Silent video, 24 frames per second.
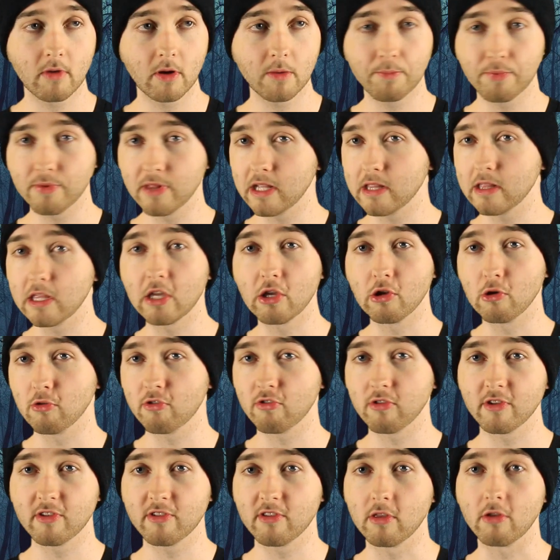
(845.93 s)
completely
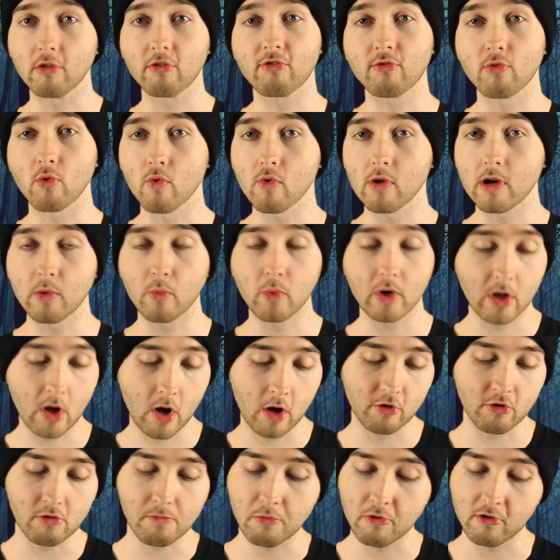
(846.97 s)
useless to the story,
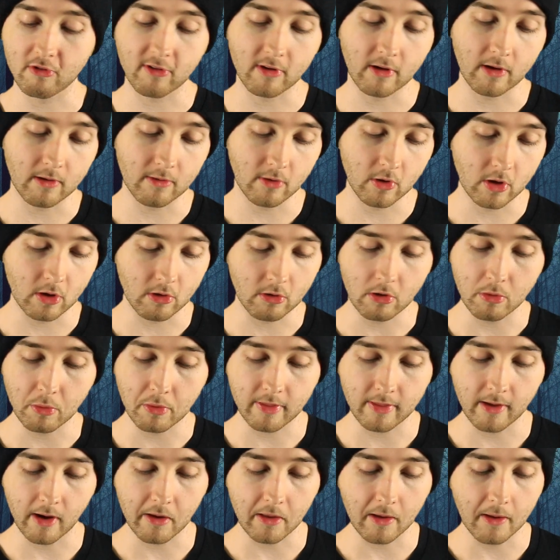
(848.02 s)
100% you could do
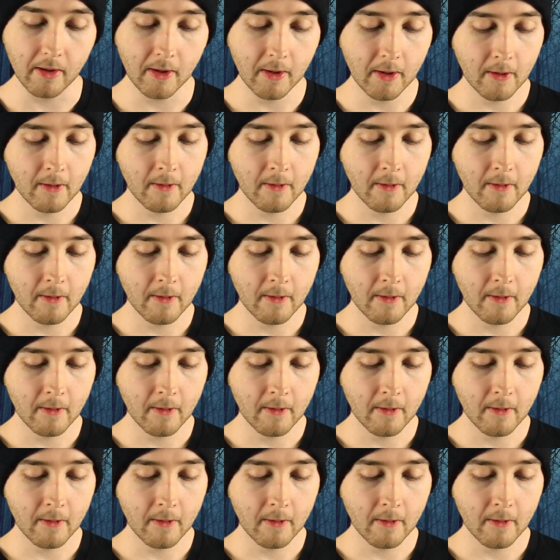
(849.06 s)
without it.